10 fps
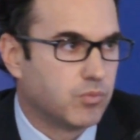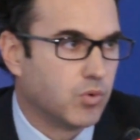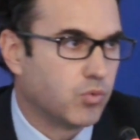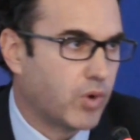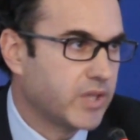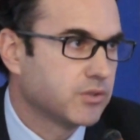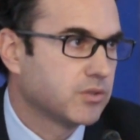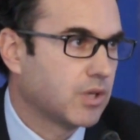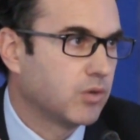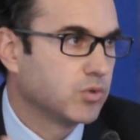
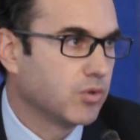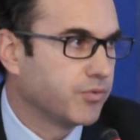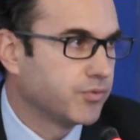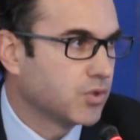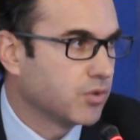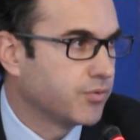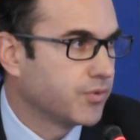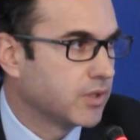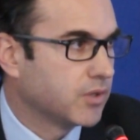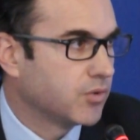rents out of sort
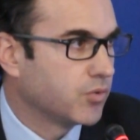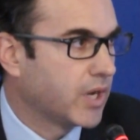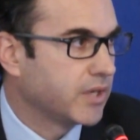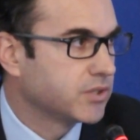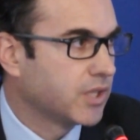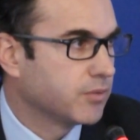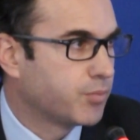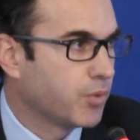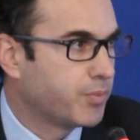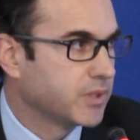of real
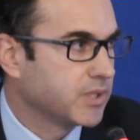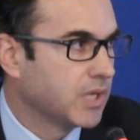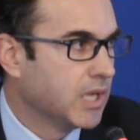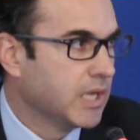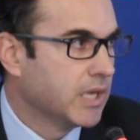estate property.